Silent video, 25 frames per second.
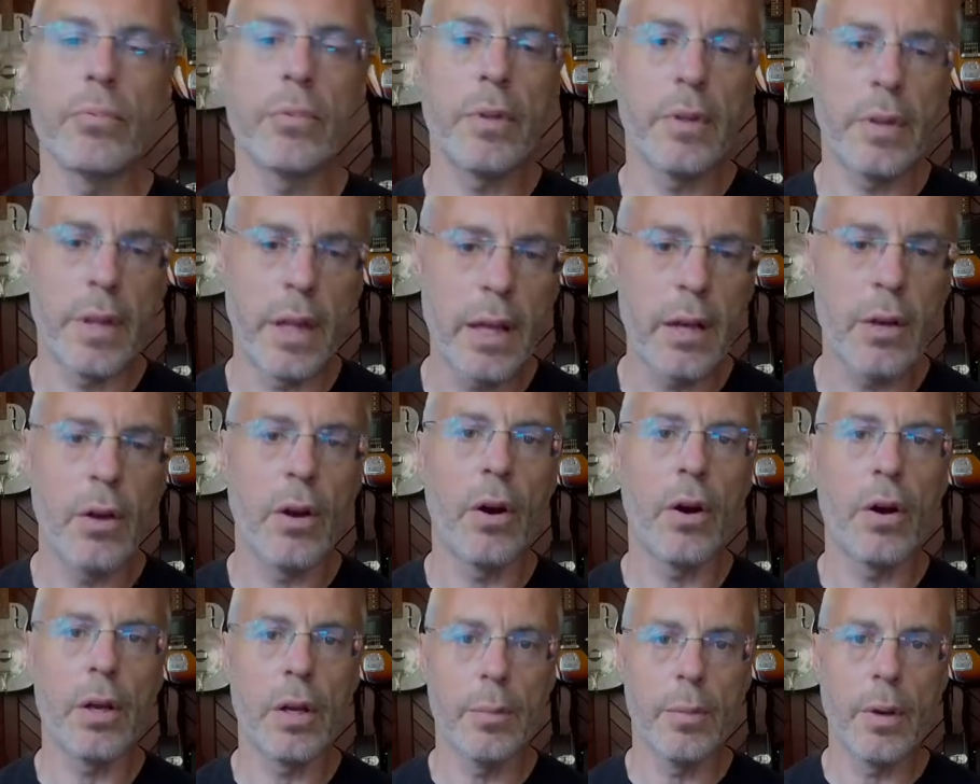think
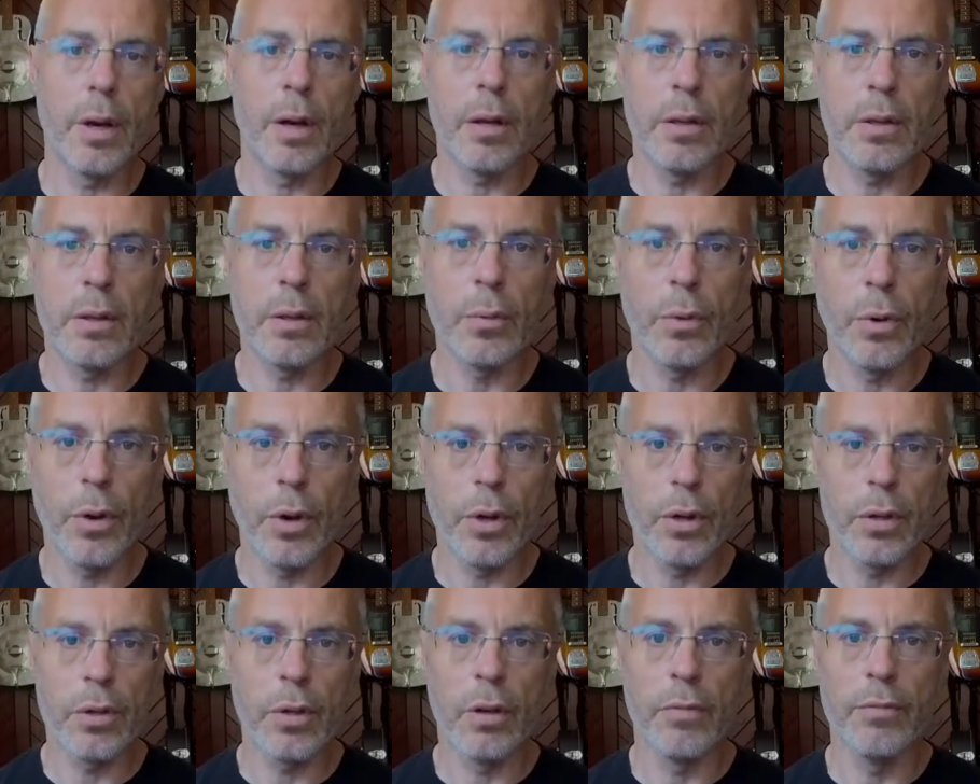hard about the
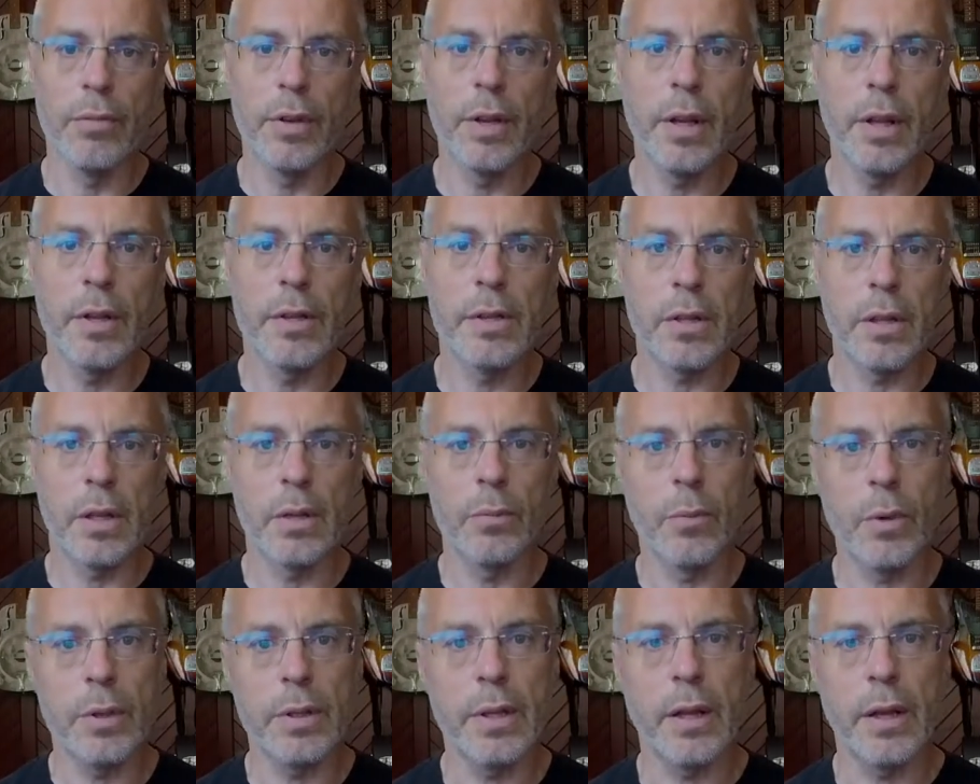word convenience
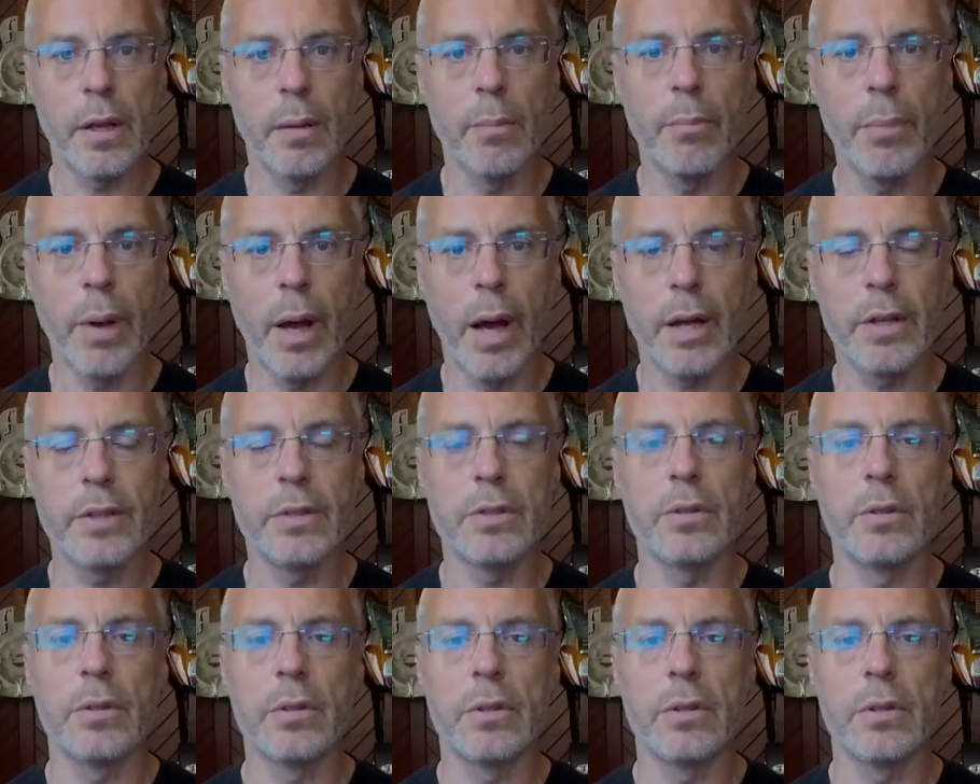and what that impacts to,